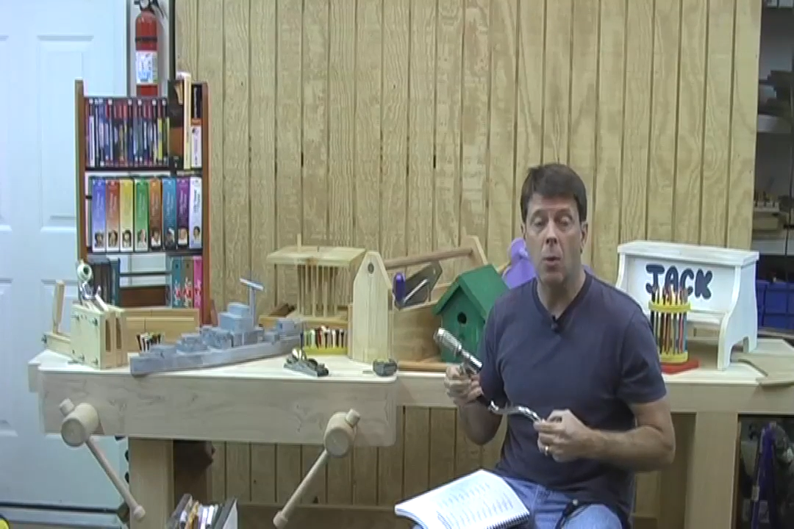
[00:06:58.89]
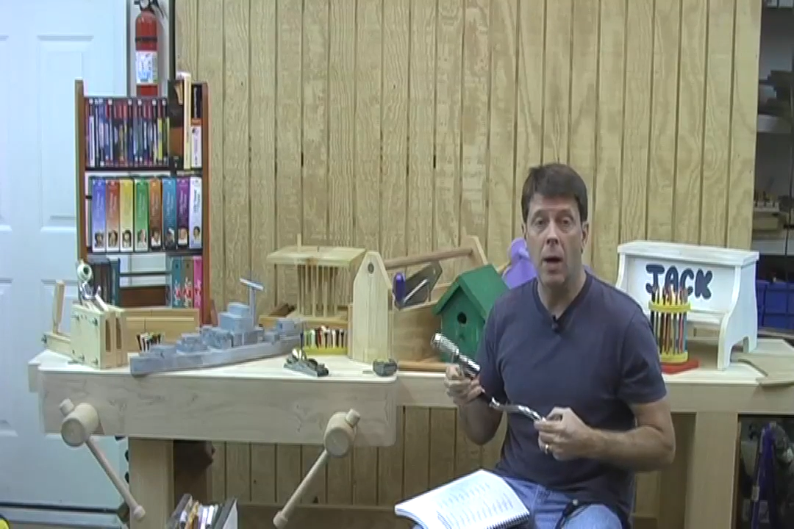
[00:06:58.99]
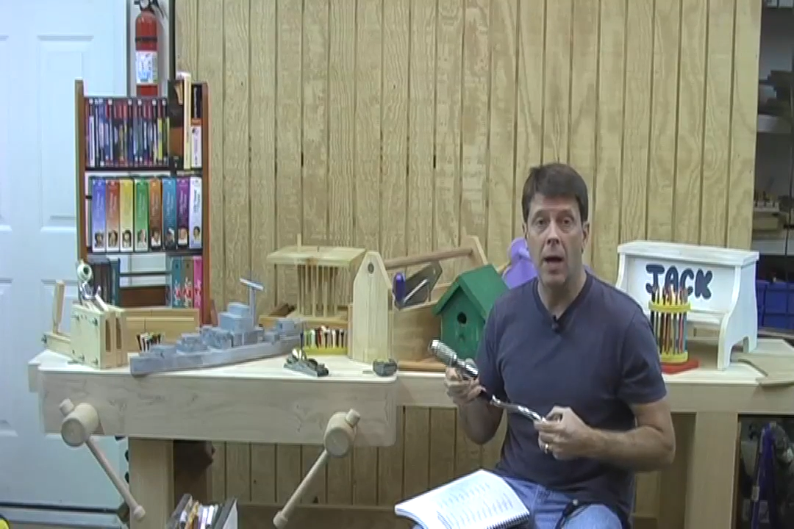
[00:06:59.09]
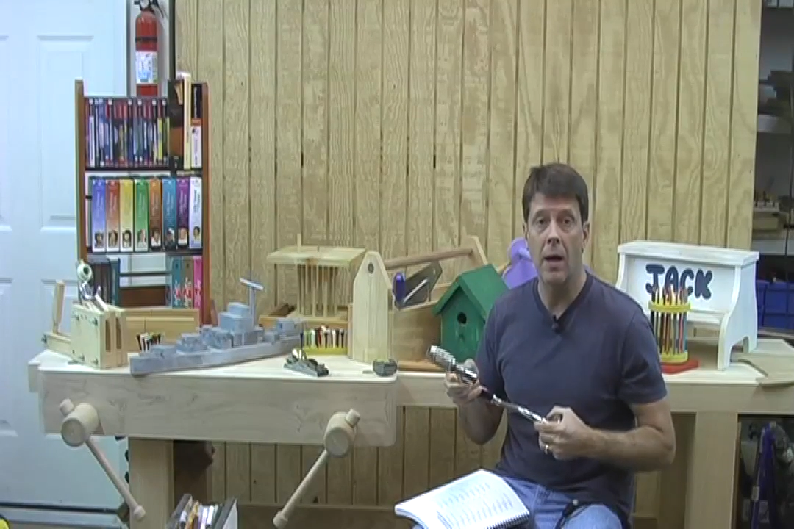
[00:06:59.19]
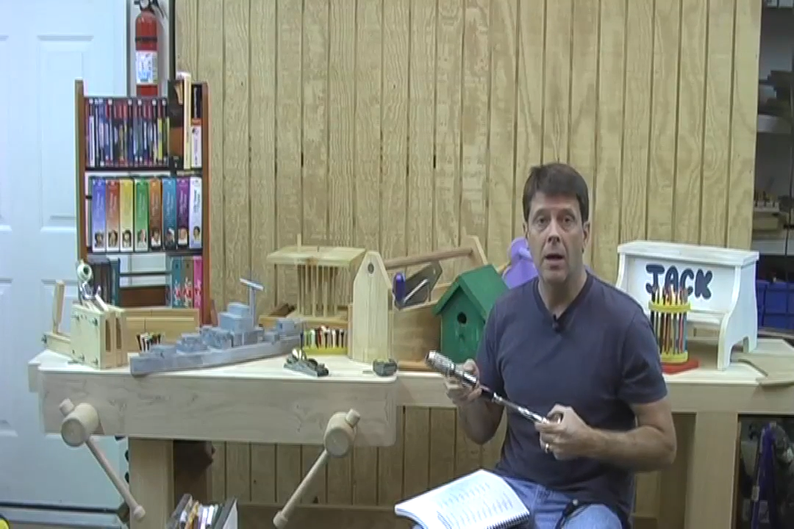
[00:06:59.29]

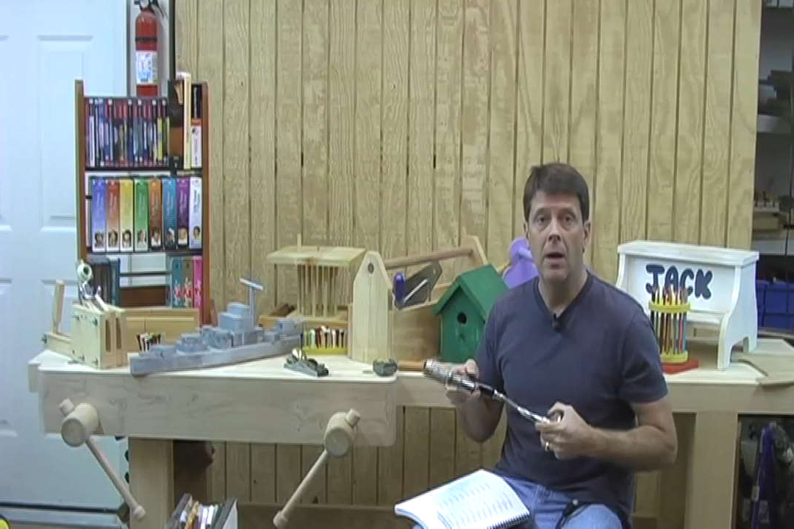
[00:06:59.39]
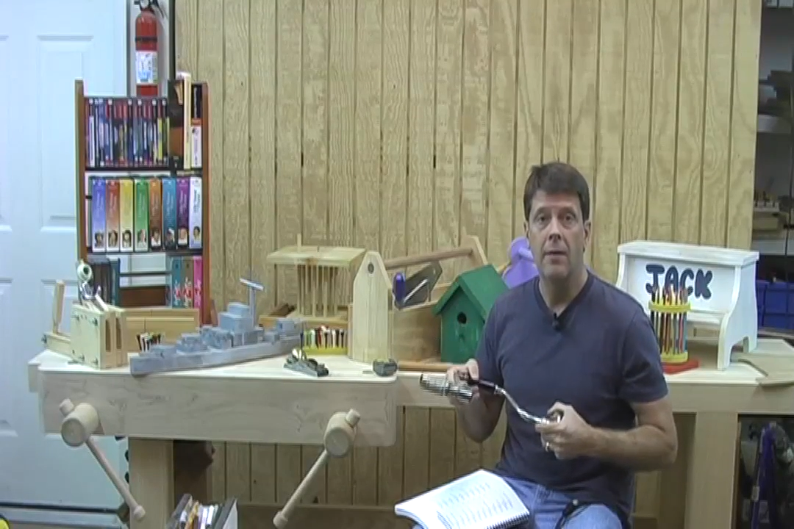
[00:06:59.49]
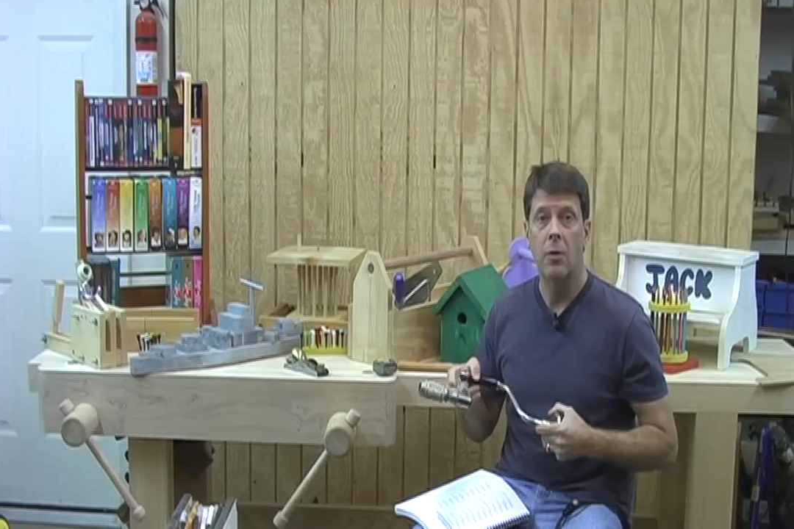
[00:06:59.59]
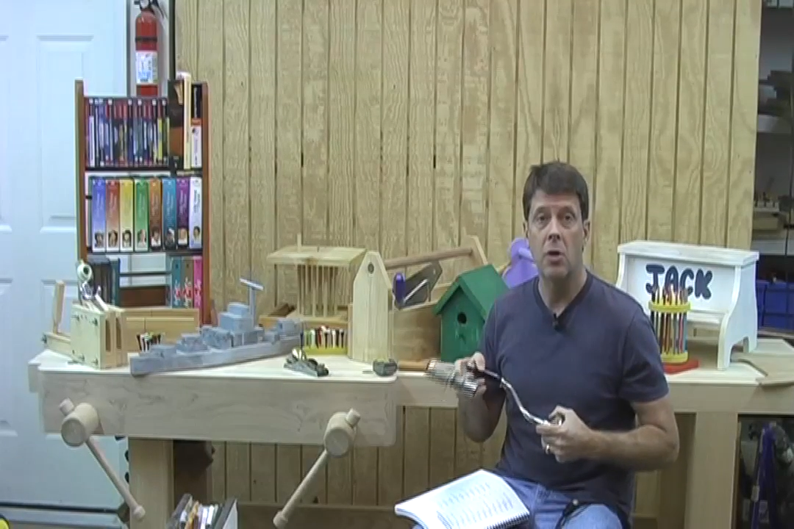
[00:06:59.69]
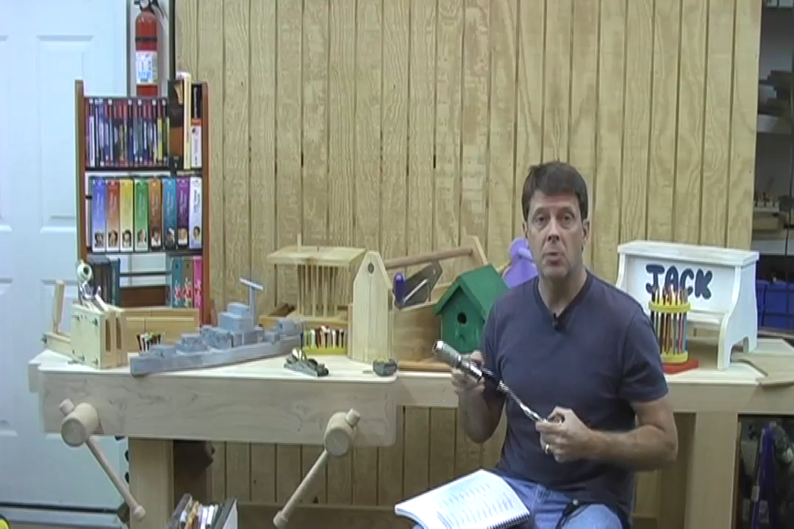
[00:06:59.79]
way
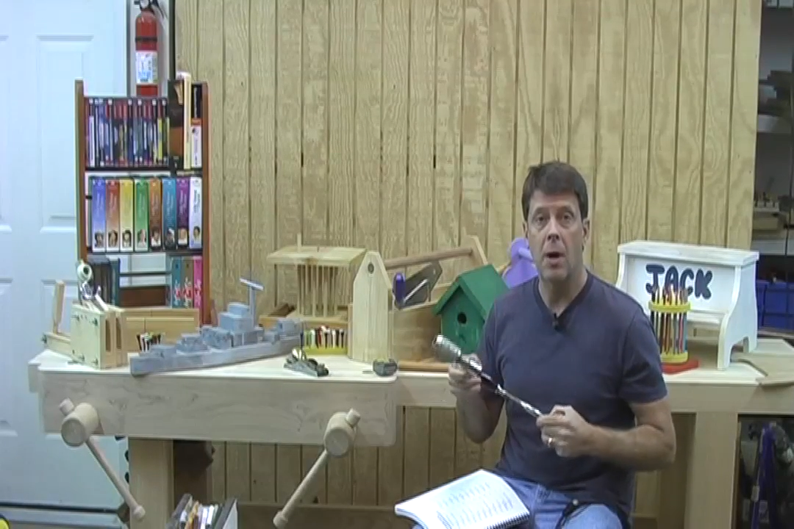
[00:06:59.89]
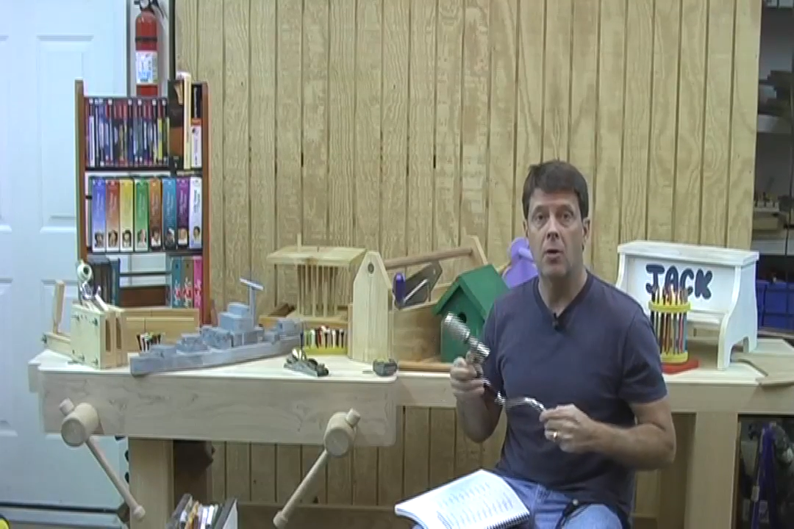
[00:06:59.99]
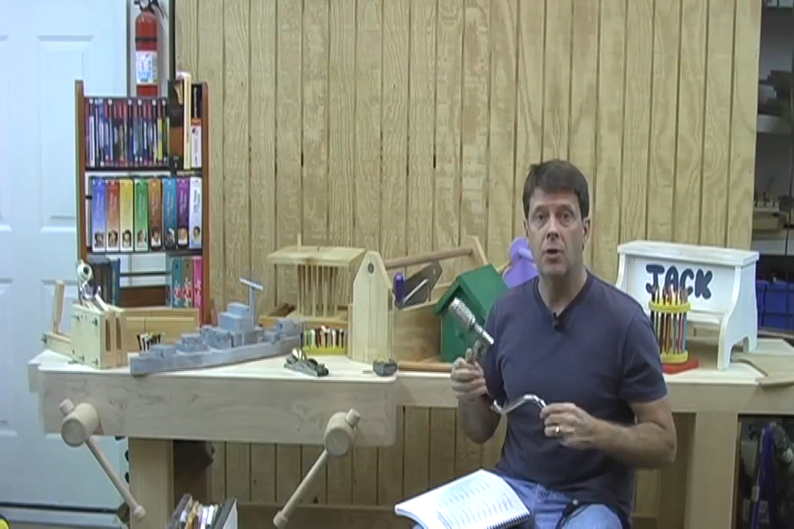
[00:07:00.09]
for a small